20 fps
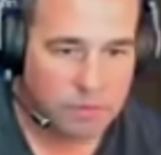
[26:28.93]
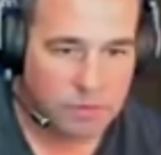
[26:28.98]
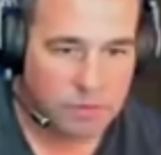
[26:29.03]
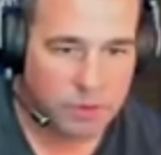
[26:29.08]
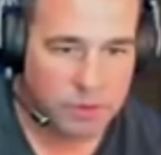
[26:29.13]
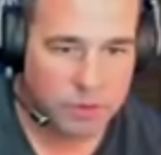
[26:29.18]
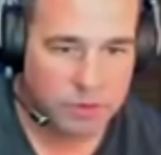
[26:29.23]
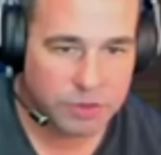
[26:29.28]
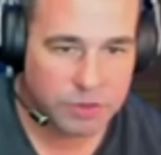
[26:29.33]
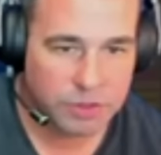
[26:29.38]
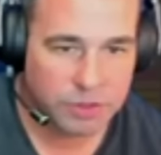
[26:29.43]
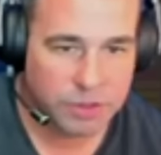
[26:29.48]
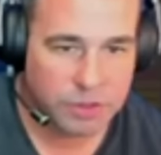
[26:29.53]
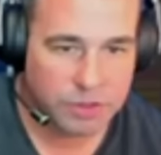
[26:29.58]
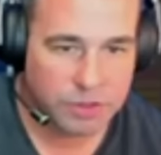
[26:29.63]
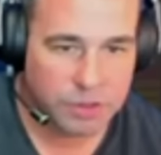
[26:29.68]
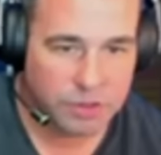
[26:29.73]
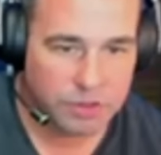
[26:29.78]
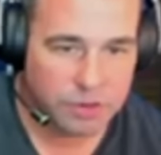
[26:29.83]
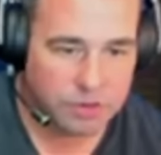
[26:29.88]
There's a
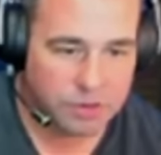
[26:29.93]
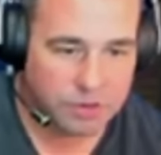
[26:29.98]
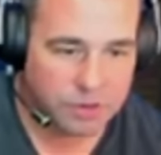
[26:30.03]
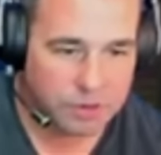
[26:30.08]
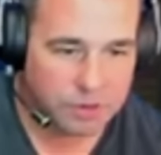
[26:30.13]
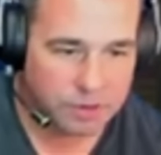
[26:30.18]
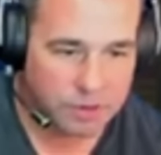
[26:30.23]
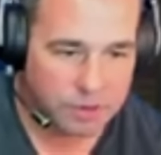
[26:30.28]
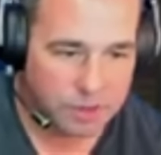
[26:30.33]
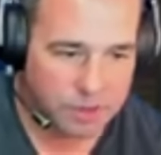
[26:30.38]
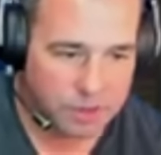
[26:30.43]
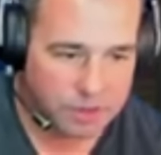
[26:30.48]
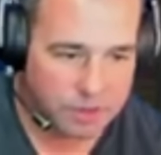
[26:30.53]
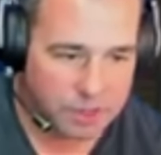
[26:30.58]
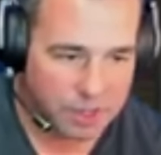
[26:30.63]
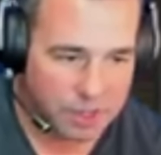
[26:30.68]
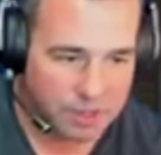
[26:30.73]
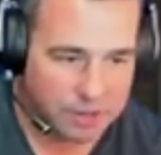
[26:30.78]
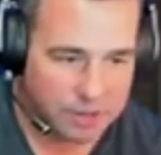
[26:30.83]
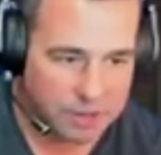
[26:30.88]
Ninja
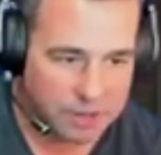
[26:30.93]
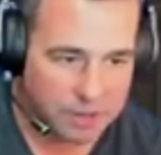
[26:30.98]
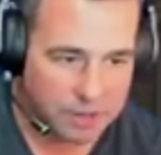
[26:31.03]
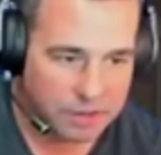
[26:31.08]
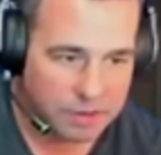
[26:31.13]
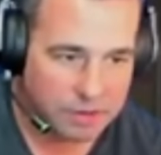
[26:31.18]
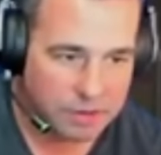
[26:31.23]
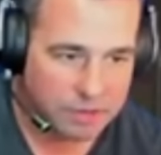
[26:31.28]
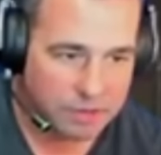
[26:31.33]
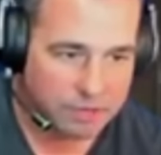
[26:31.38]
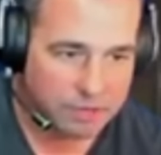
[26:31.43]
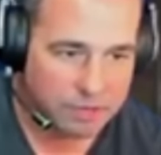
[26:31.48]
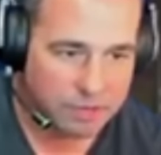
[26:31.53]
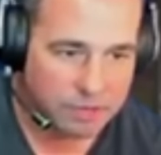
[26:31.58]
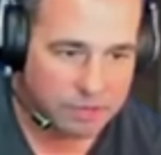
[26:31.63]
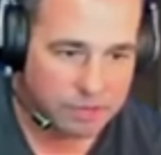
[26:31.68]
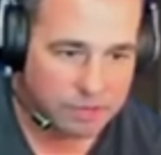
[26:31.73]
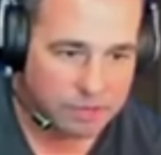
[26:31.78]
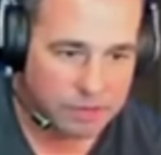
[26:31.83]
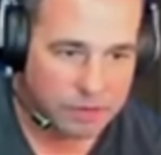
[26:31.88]
out there.
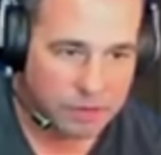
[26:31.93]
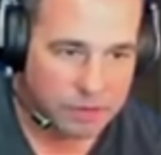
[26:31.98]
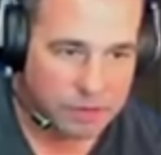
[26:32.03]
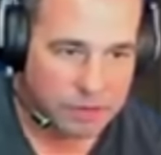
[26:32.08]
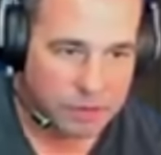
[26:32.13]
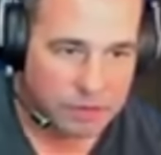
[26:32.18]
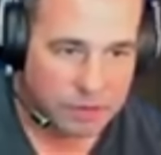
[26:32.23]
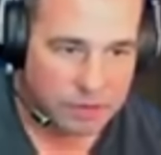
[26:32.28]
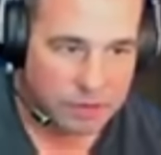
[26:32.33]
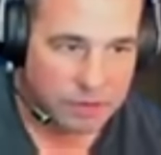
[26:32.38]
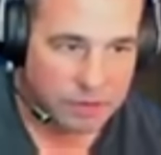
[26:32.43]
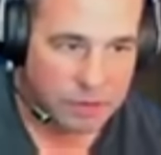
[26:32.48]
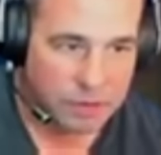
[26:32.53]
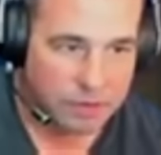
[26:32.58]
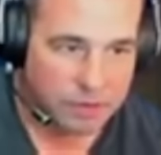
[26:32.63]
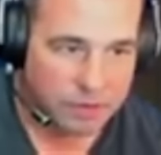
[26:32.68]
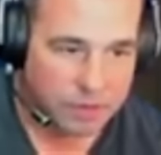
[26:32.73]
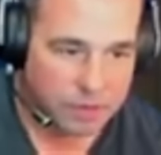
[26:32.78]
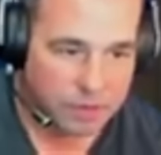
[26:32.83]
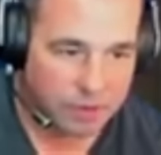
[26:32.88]
There
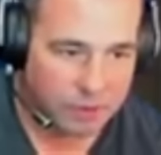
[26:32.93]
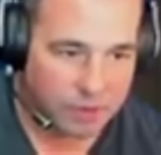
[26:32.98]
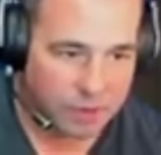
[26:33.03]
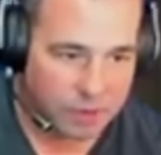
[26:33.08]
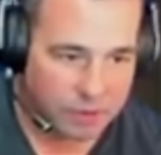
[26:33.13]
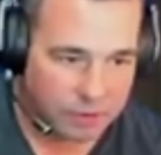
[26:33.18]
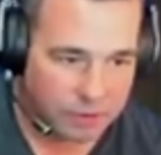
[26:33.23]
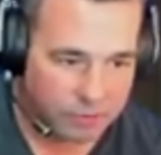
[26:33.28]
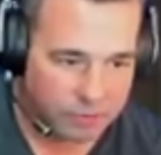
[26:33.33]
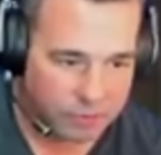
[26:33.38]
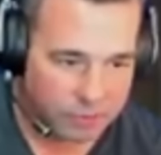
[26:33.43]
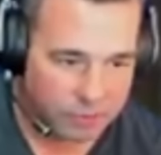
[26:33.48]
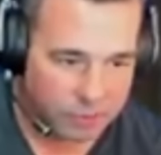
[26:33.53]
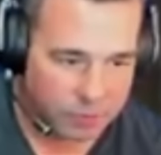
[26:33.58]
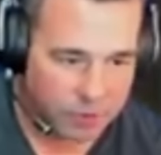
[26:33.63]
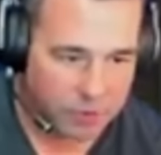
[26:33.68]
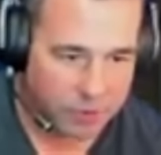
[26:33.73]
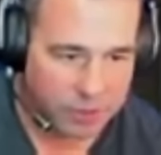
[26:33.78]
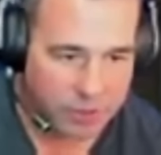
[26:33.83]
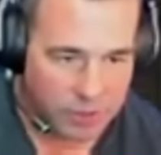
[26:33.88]
we go. We're
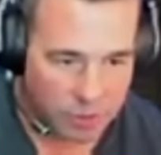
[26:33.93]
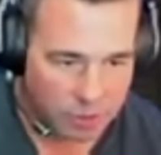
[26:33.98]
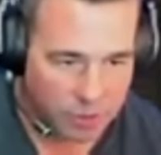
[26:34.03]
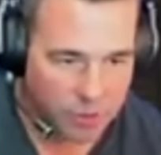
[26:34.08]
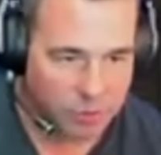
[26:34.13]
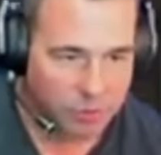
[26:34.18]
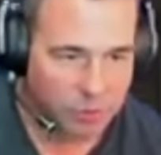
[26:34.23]
going to go